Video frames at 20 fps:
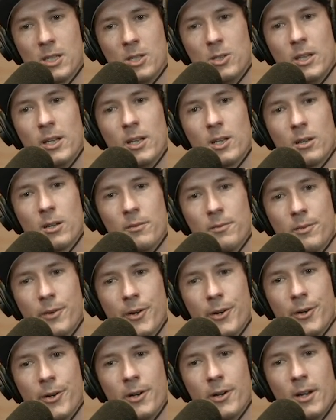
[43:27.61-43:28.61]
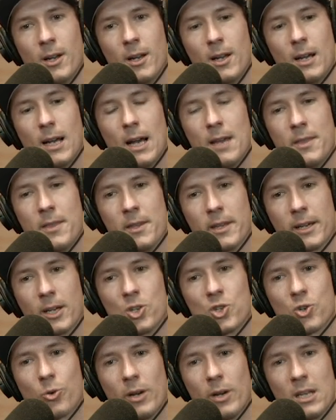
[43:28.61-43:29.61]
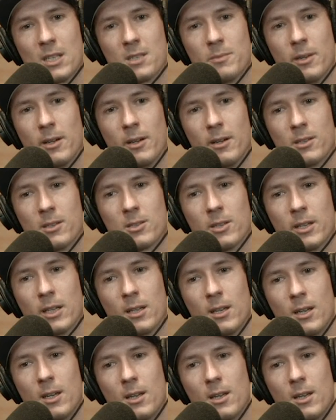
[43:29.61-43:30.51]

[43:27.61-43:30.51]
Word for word: You need a converter and then like a transmitter. So like,